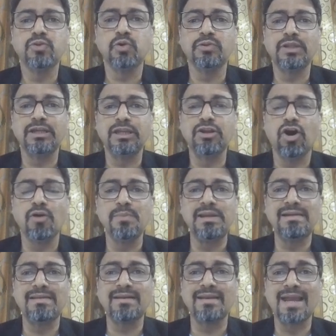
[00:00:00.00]
so the
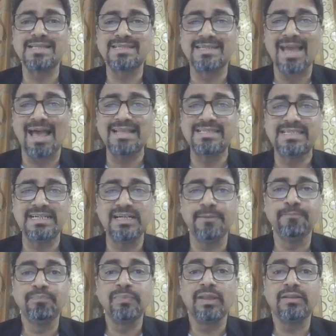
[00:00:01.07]
denominator gets cancelled.
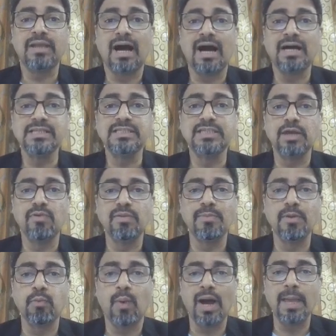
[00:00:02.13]
The answer will
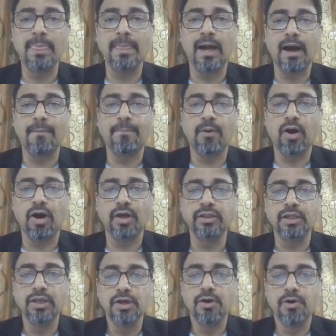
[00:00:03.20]
be 1
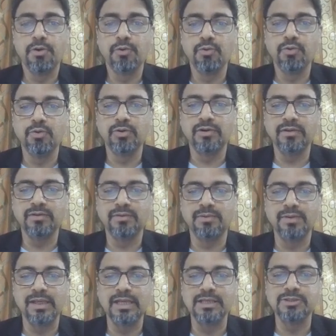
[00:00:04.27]
upon root
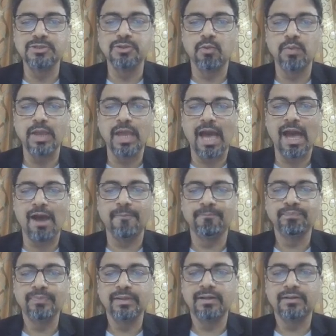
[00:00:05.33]
3. So we
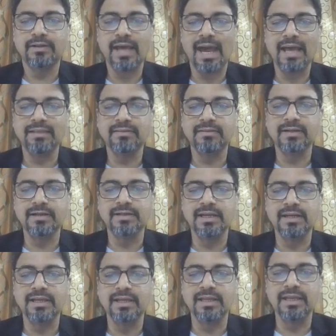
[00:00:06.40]
have tan
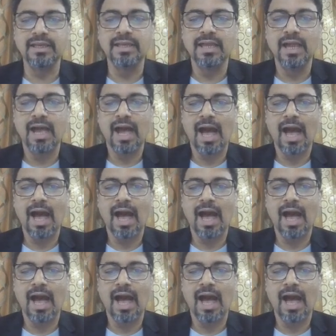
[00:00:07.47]
30 degree